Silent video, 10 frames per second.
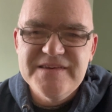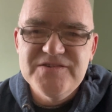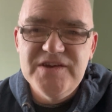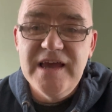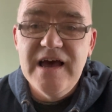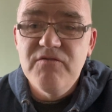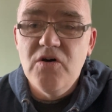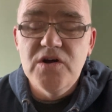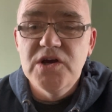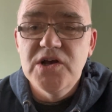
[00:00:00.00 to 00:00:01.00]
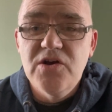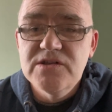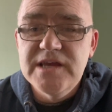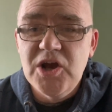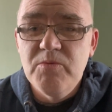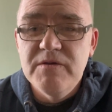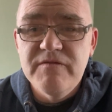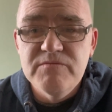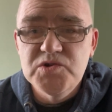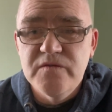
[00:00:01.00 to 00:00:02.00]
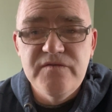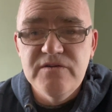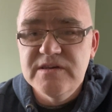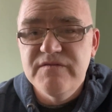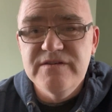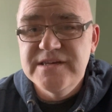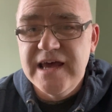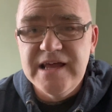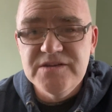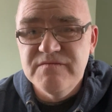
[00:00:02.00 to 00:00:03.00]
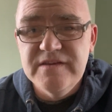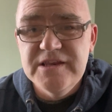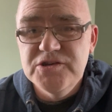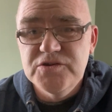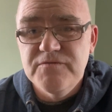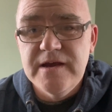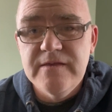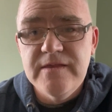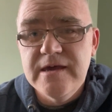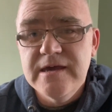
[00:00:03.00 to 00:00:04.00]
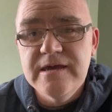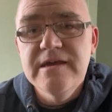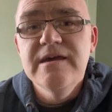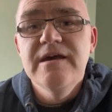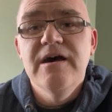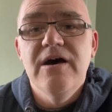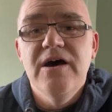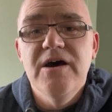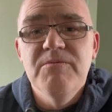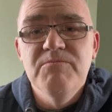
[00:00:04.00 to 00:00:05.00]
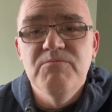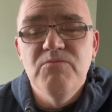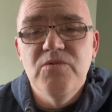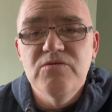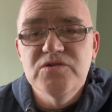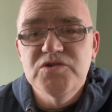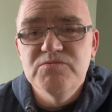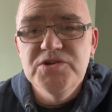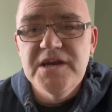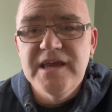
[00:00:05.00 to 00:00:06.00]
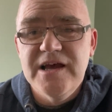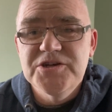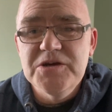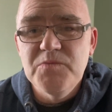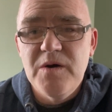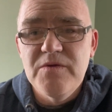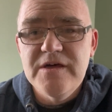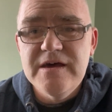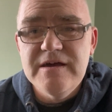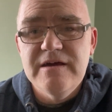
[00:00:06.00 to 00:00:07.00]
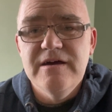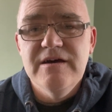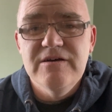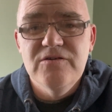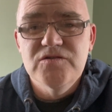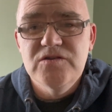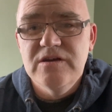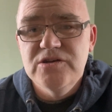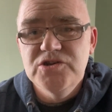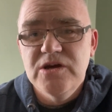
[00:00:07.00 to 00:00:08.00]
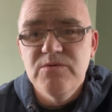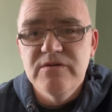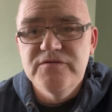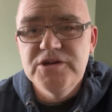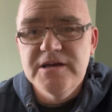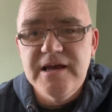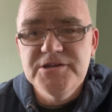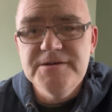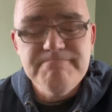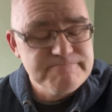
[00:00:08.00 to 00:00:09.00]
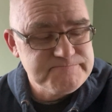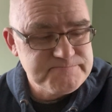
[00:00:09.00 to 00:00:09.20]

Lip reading: So yeah, I've got content coming from Suffolk, different towns and villages around there. We'll do some geocaching while we're there, because as you know, we love geocaching.